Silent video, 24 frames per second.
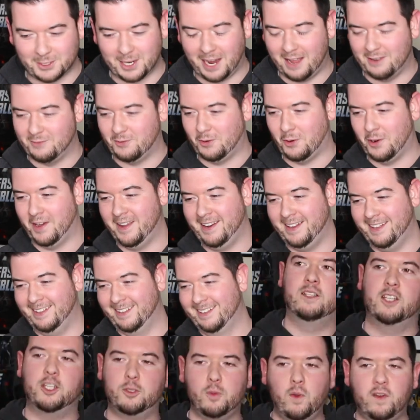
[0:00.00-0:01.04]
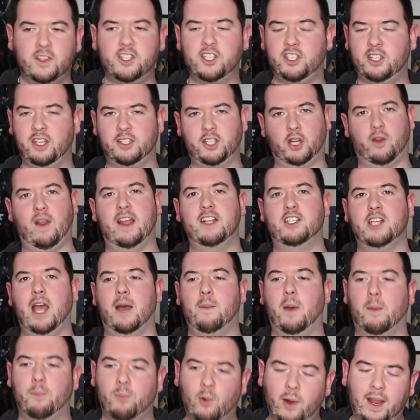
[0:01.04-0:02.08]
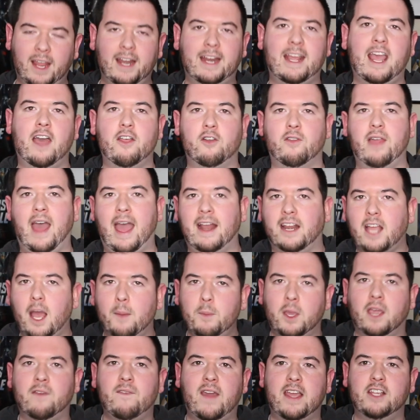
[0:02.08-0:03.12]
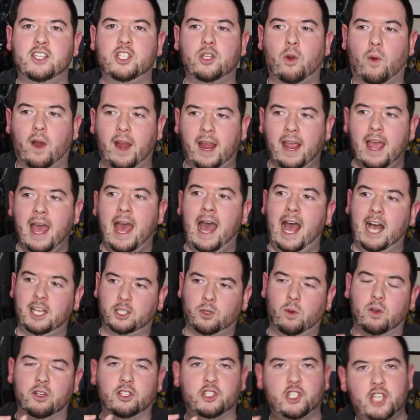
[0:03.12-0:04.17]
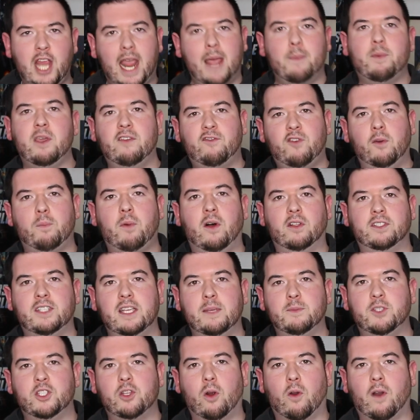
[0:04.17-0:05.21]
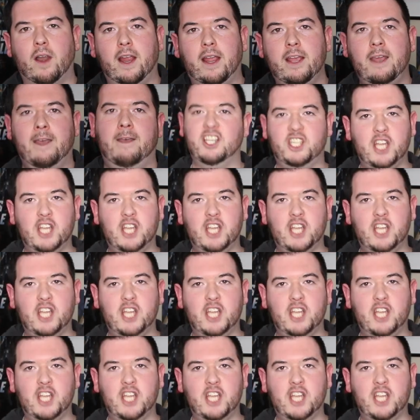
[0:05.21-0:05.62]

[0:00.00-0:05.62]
Jon Voight. This movie just does a great job at bringing together that coming of age story as well as champion football team story.